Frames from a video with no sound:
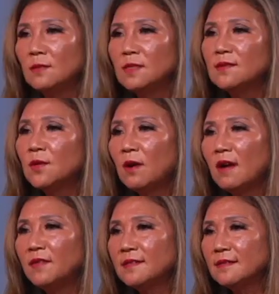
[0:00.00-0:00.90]
So
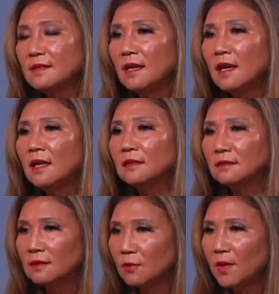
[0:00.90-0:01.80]
obviously, yeah.
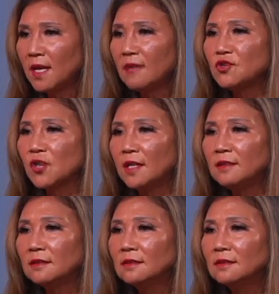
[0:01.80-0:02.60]
Go ahead, John.